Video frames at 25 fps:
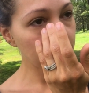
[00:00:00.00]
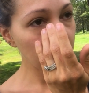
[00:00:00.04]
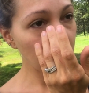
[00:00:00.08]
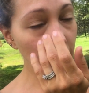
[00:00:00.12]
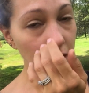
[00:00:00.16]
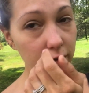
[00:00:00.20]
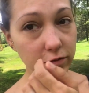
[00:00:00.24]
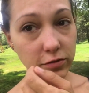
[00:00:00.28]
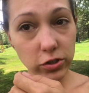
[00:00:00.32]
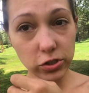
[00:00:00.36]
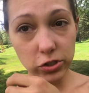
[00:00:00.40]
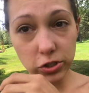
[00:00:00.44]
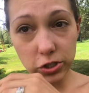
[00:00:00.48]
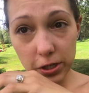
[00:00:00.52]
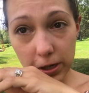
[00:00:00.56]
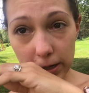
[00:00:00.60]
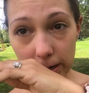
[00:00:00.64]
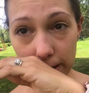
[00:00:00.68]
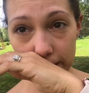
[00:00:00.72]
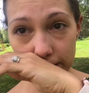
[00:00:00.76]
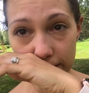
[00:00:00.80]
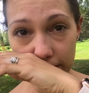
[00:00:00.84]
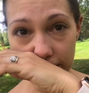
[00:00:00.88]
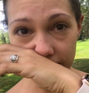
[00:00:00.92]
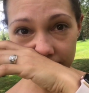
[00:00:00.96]
after
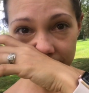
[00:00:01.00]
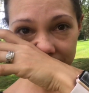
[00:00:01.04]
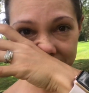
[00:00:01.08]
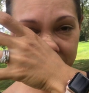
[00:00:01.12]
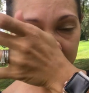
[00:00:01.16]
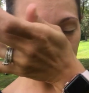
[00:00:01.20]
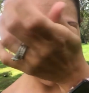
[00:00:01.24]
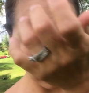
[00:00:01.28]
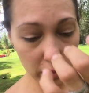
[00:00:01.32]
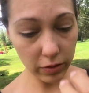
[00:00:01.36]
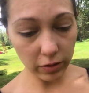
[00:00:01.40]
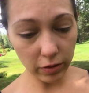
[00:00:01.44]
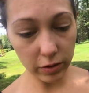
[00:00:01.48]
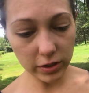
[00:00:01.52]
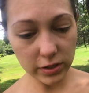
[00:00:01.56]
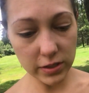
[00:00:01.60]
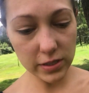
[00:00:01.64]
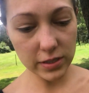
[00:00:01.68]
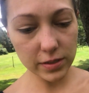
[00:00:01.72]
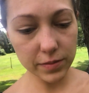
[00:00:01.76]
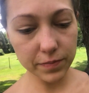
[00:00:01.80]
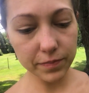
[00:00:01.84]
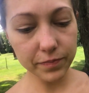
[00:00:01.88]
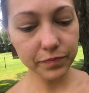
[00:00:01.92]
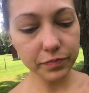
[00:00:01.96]
she kind of
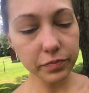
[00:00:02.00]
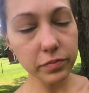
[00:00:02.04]
looks